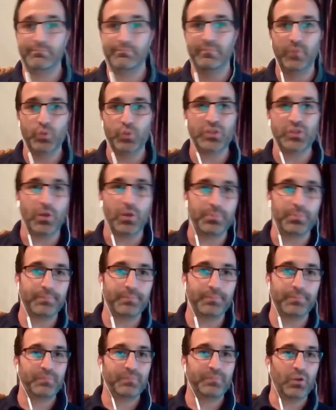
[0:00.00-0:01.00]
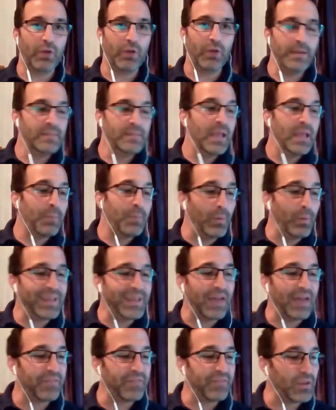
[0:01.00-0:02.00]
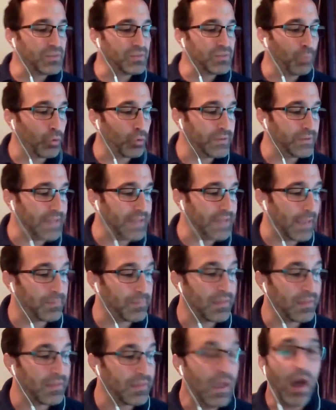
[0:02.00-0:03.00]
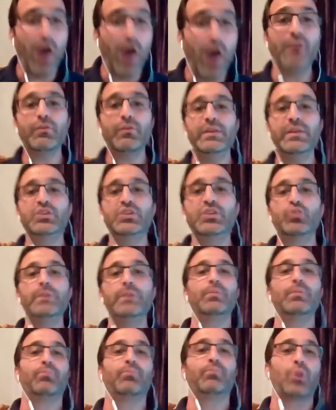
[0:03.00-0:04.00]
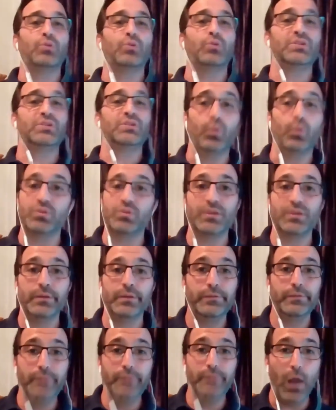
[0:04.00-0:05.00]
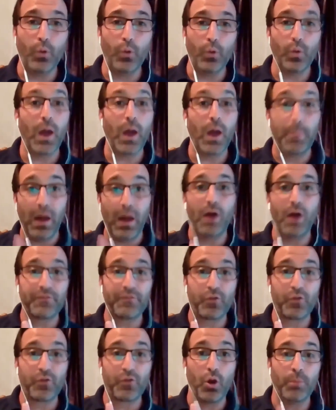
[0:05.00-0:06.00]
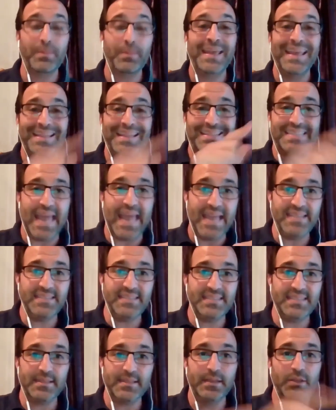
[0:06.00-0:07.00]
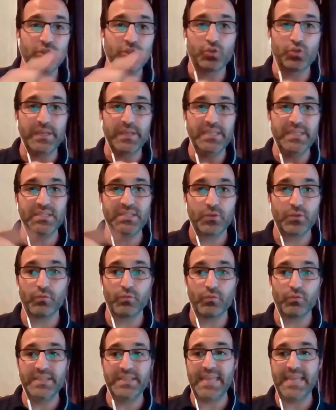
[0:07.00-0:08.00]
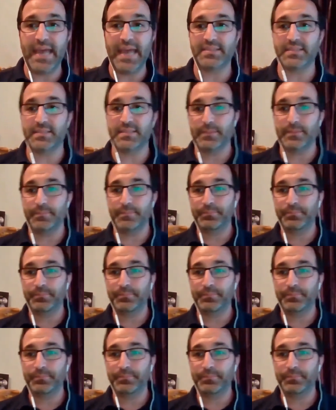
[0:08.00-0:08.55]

Full stop. All right, but we cover those more in depth. Are there any treatment protocols? No, apart from test, treat, retest.